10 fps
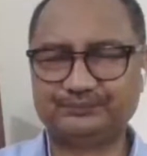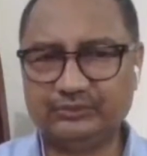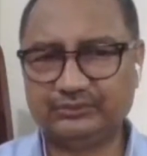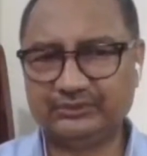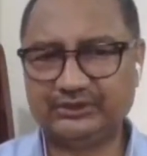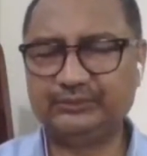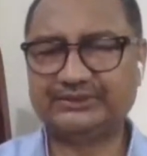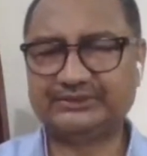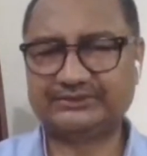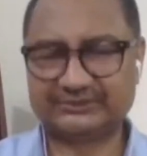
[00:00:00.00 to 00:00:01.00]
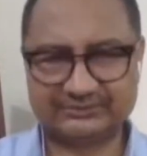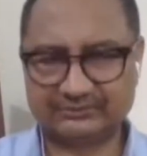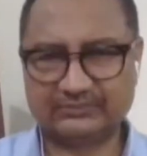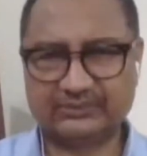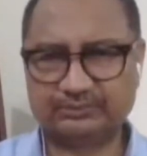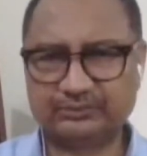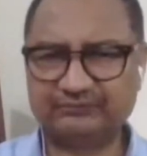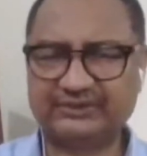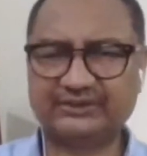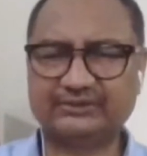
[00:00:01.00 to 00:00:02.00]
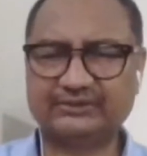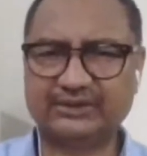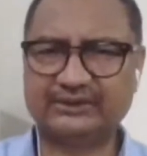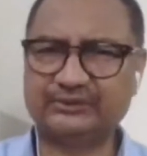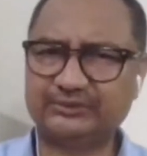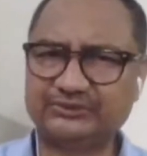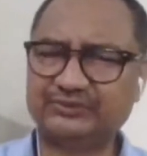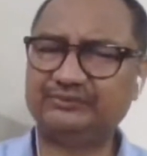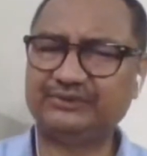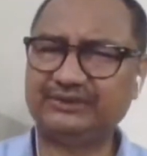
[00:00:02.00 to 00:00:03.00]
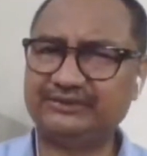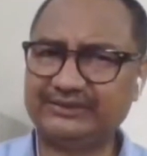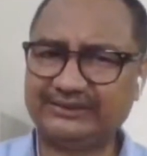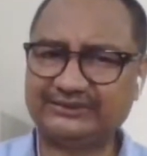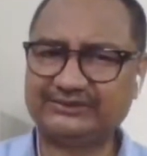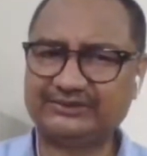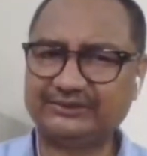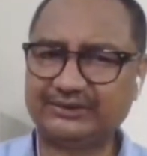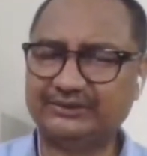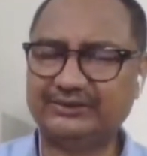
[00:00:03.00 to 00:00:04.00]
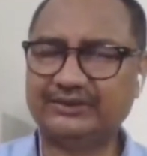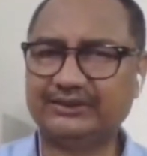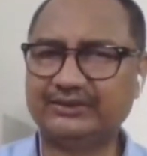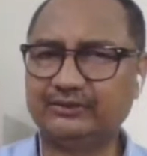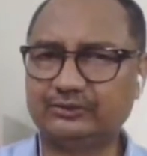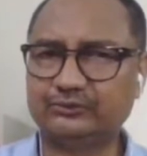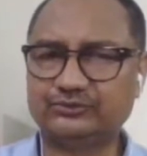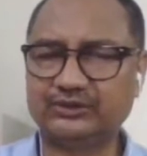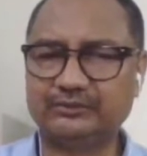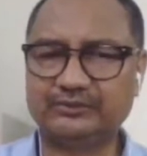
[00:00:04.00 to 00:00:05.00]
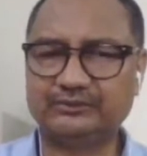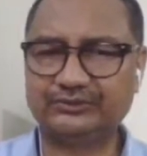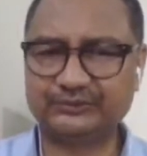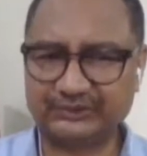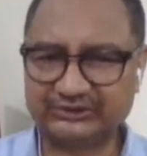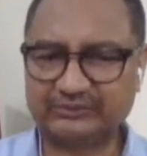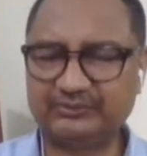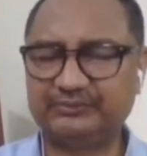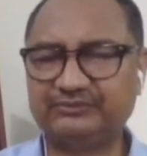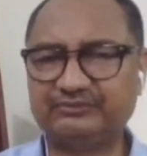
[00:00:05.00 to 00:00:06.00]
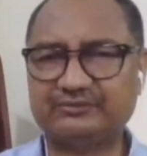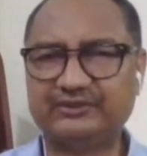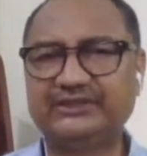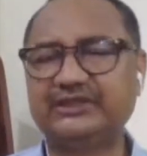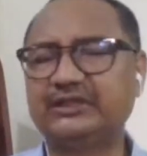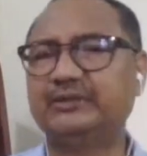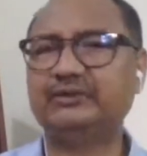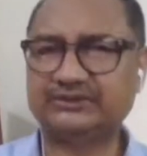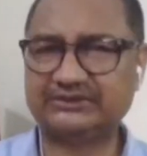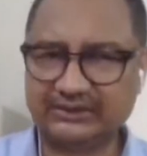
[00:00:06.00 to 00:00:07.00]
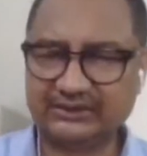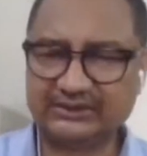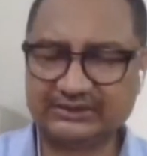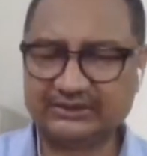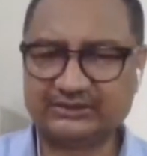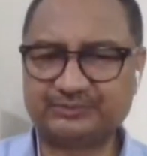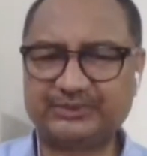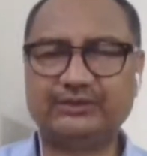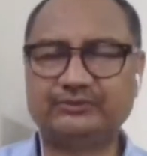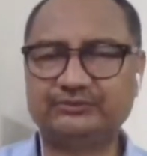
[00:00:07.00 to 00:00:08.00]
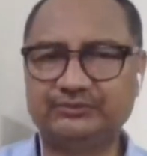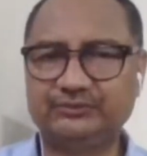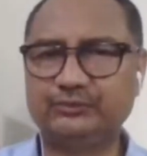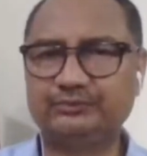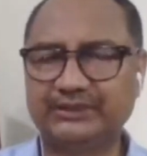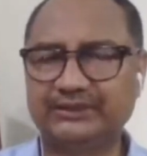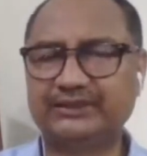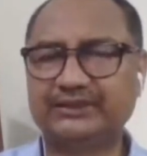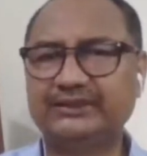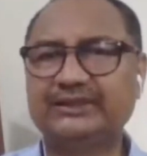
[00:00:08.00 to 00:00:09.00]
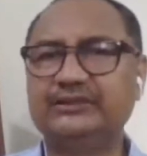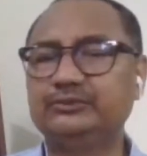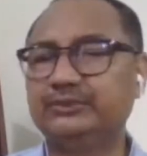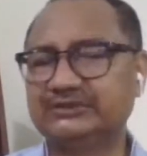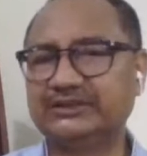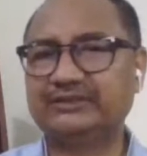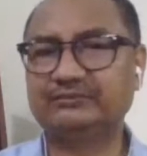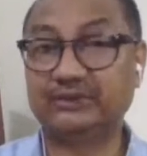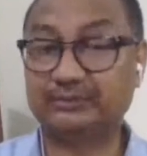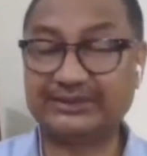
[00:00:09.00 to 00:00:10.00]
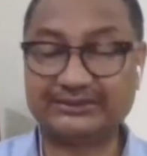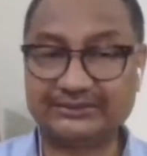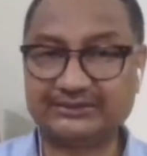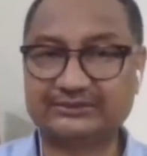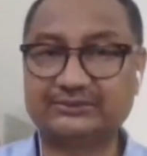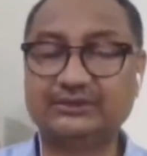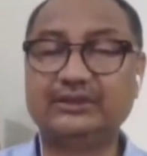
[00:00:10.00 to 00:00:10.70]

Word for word: So he was prophetic and he was very, very realistic and he had a lot to say about education. Maybe if I find time, I will spell out a few of them. And then he was an environmentalist.